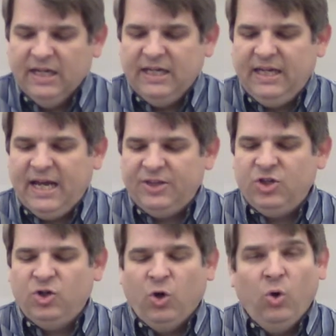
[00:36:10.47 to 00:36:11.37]
He had
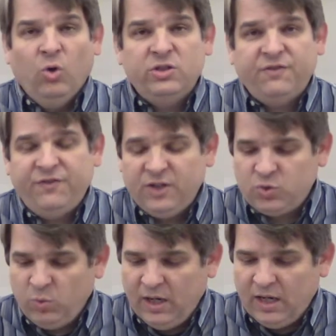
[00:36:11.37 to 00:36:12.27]
the goal to
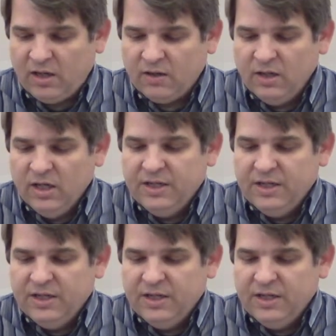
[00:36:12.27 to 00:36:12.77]
finish well.